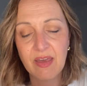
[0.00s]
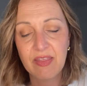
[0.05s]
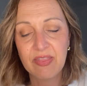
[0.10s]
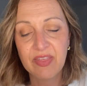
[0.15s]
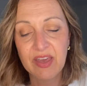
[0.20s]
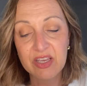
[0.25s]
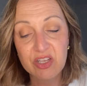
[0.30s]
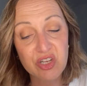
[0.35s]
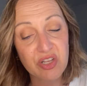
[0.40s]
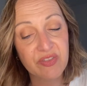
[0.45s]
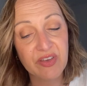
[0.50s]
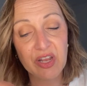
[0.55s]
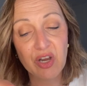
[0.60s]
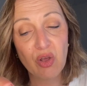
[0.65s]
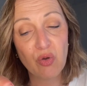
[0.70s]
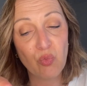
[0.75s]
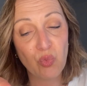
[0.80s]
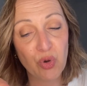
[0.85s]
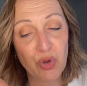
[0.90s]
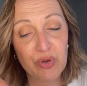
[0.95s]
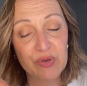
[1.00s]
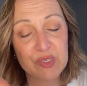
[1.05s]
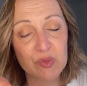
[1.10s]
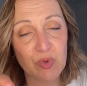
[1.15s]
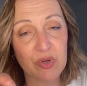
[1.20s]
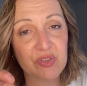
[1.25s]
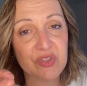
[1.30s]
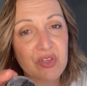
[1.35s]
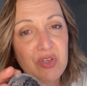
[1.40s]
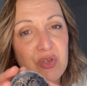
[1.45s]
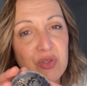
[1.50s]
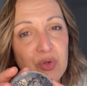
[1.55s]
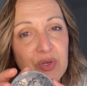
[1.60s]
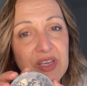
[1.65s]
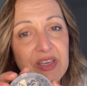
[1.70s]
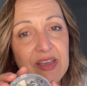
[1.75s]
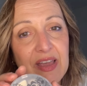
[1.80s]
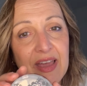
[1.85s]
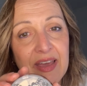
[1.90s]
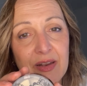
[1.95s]
They don't work as well. So you're
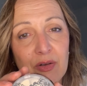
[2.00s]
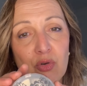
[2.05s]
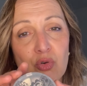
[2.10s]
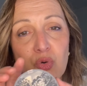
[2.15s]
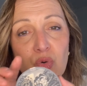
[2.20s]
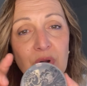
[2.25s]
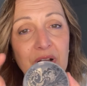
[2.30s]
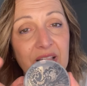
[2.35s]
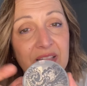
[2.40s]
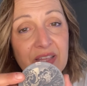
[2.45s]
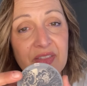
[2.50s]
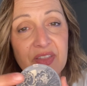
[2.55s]
looking at a cool color.